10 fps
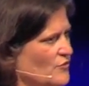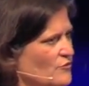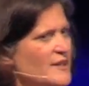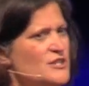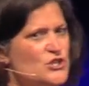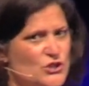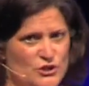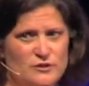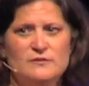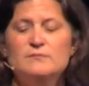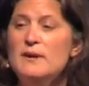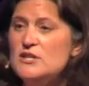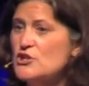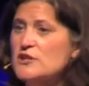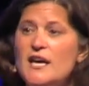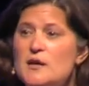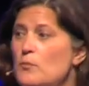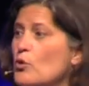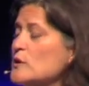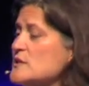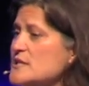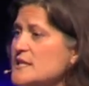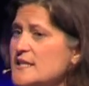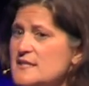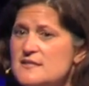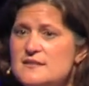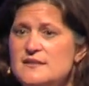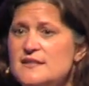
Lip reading: venture, much like board seats,